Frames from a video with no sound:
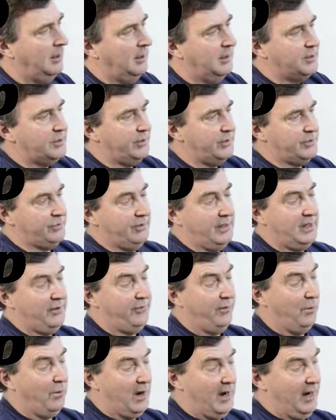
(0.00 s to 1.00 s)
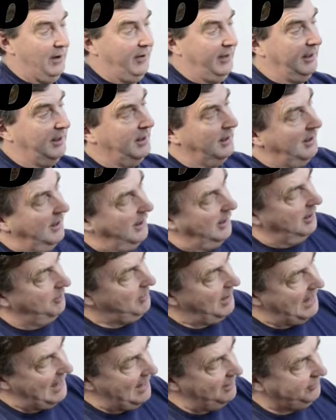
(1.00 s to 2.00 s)
So it's ready for wiring.
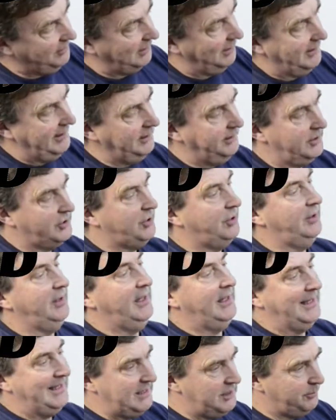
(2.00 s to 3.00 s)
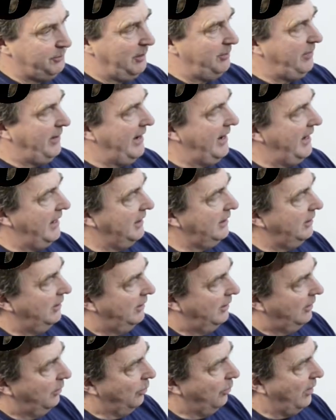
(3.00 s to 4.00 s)
I have cleaned the tree, it is
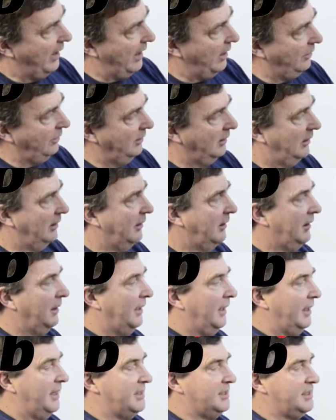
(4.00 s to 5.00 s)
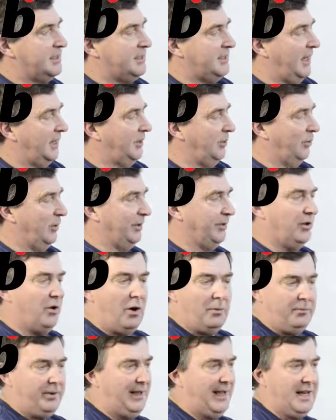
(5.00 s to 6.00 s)
prepared well, and as I say, there will
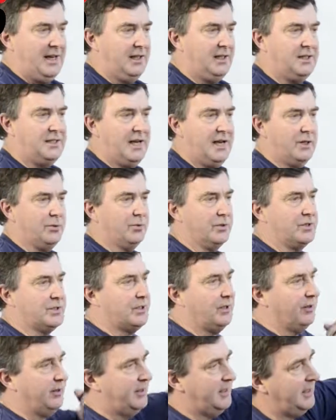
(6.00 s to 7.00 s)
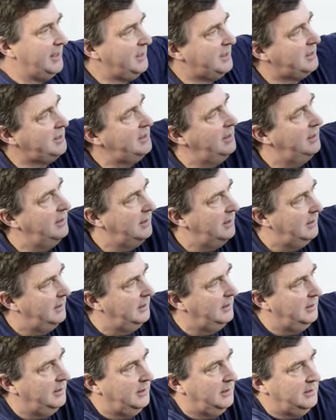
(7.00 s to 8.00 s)
not be any dead wood, so this
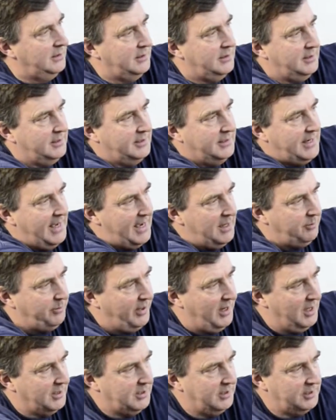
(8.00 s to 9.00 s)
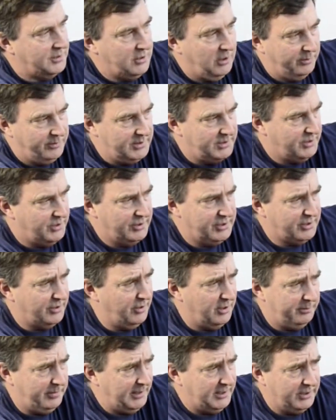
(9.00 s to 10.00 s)
dead part of the top is just
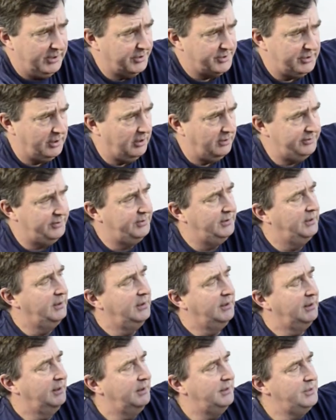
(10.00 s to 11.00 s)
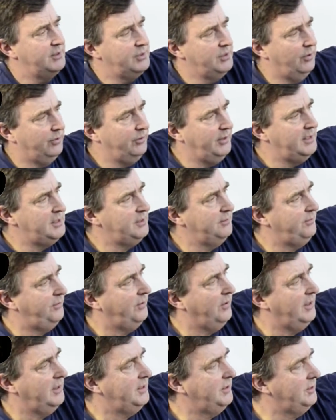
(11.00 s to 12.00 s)
going to be cut off. There's no reason
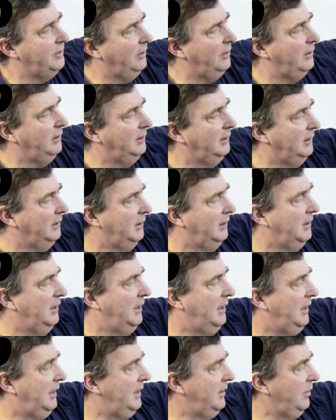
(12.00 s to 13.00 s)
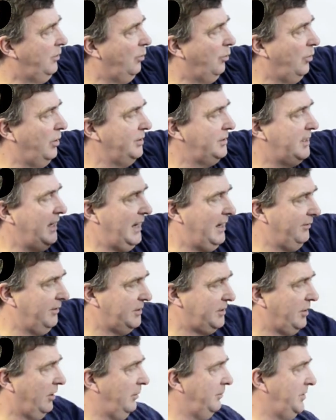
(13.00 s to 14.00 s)
for it at all. I don't want to have a
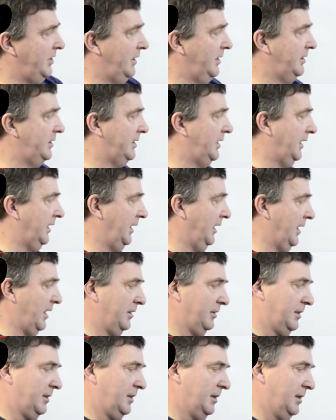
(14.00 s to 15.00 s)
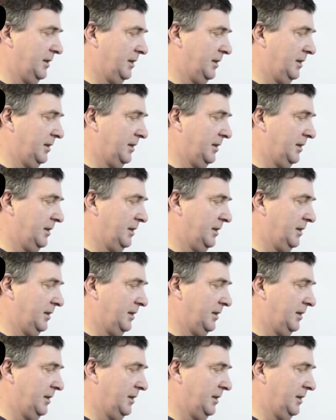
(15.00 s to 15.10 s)
top gen sticking out.